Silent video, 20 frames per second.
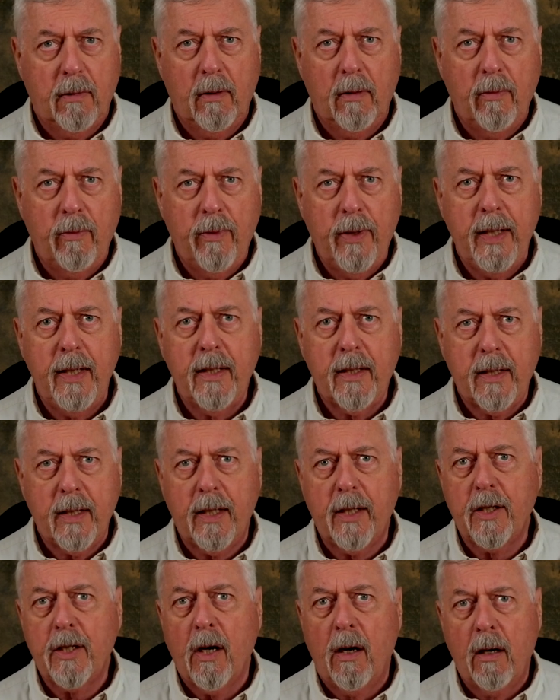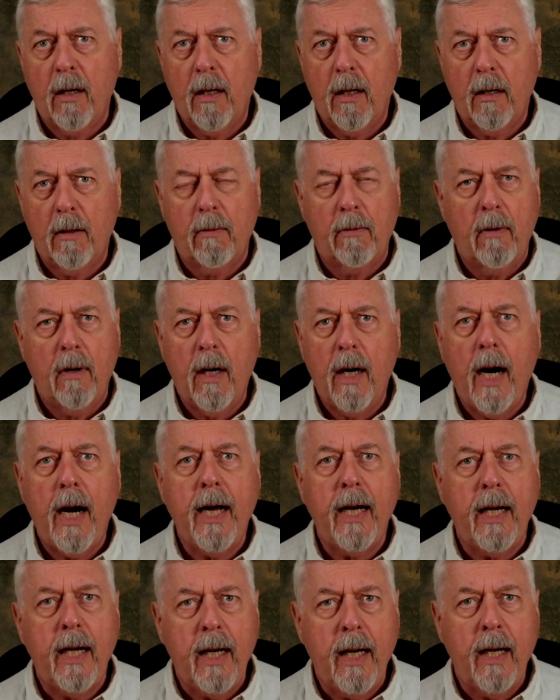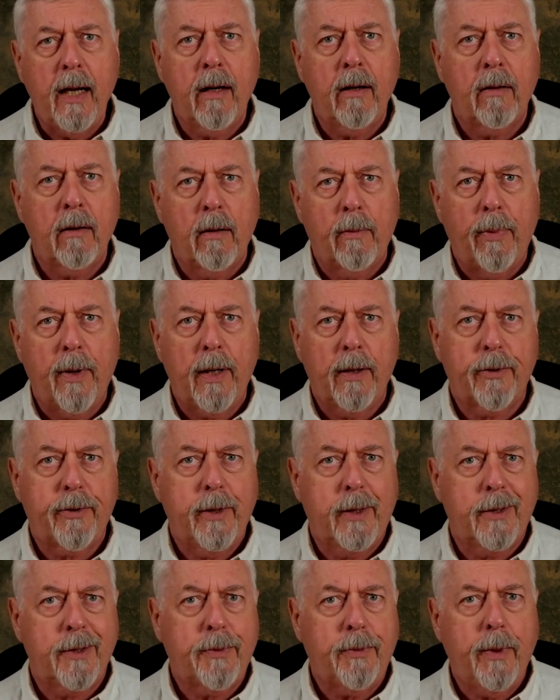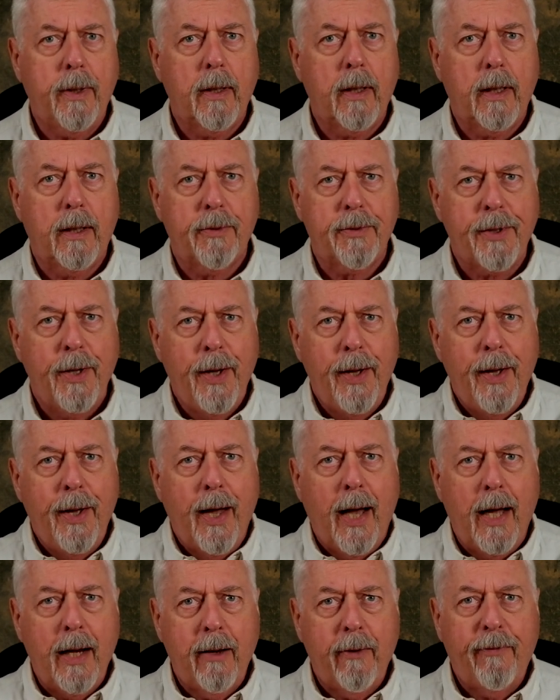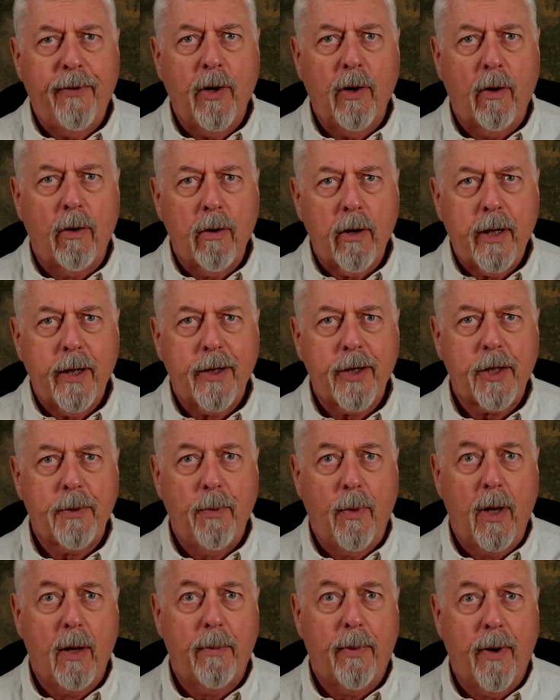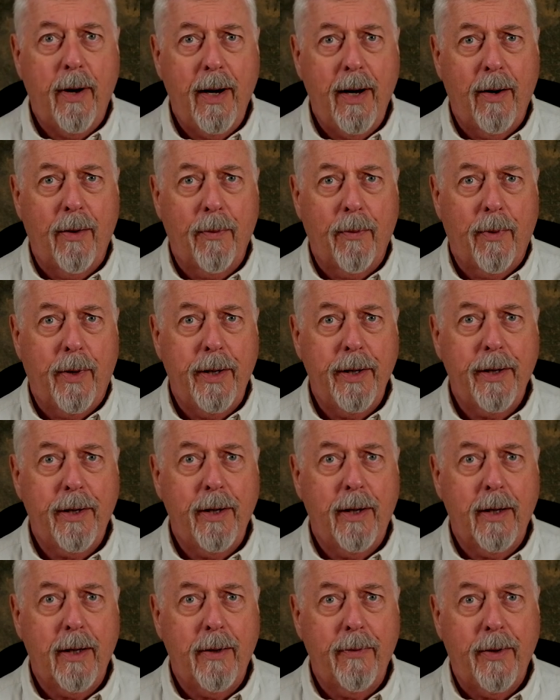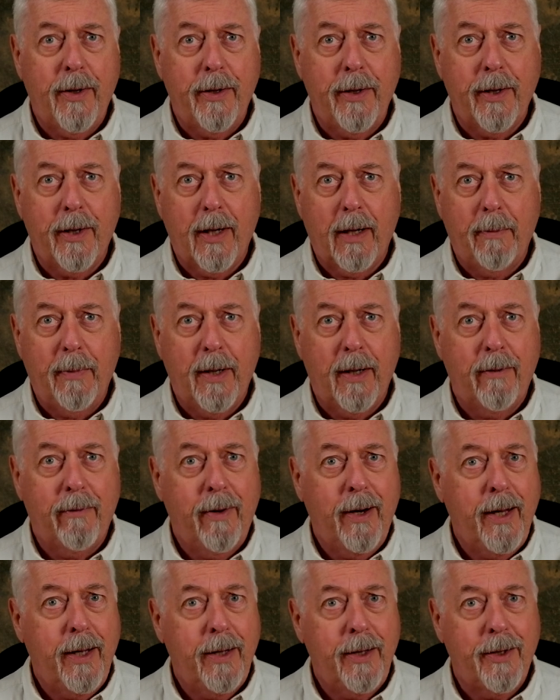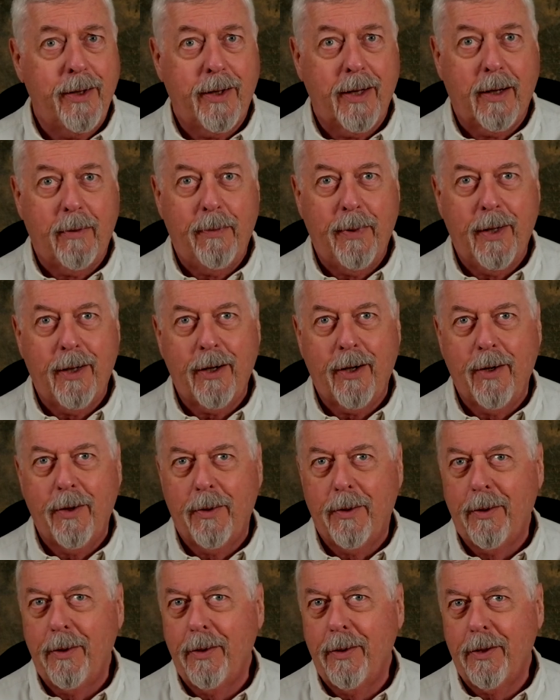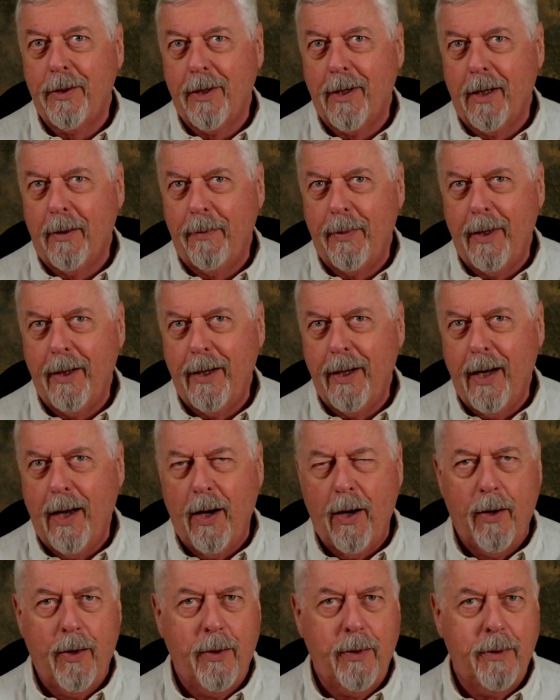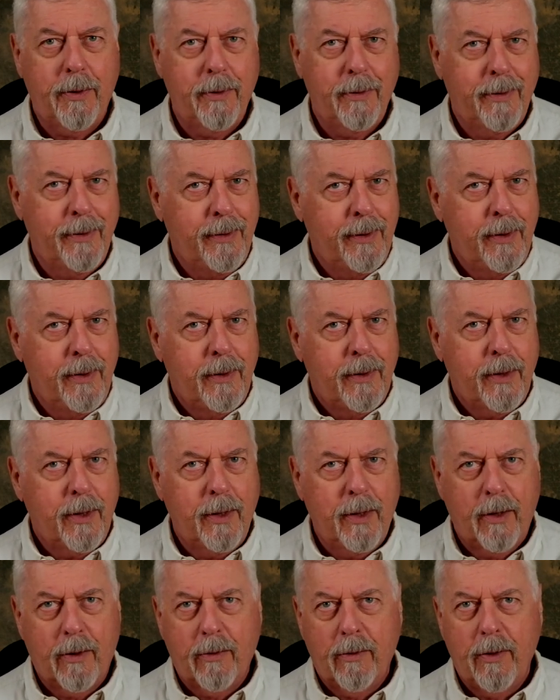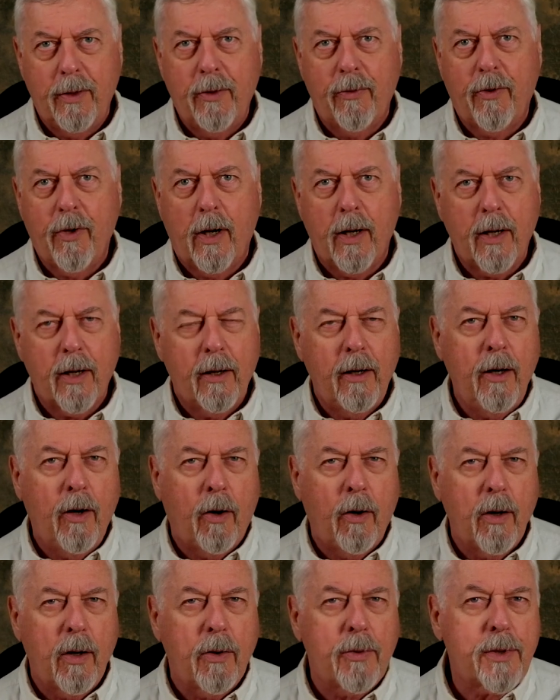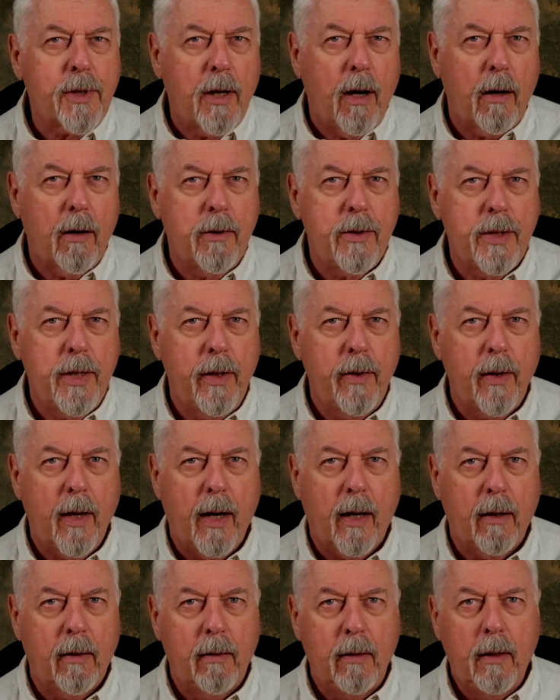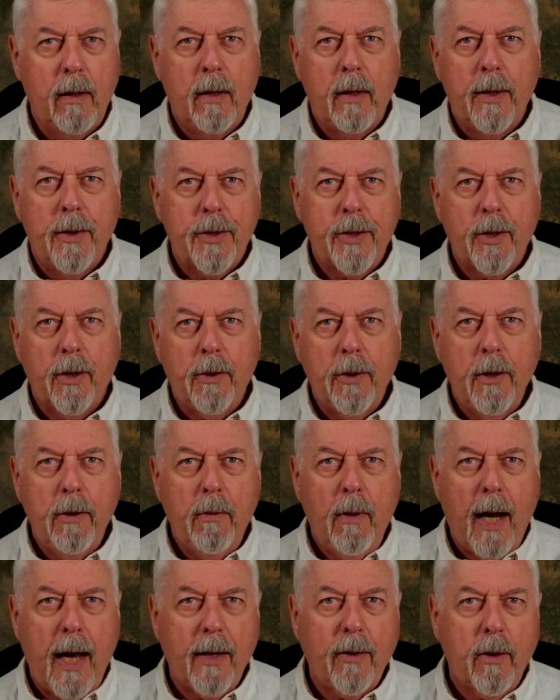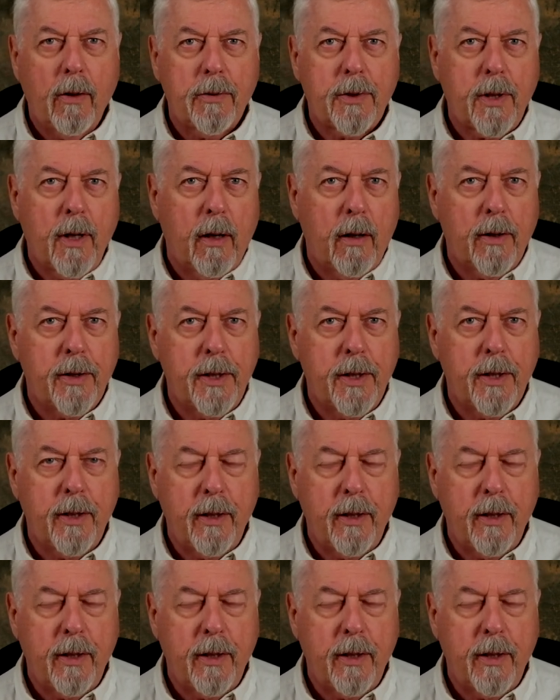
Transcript: These things are right in a brown trout's wheelhouse. And if you look at a small brown, what do you got on there? You got a bit of red, you got a bit of gold, you got a bit of yellow. You know, you've got all those colors in there. So you add those colors into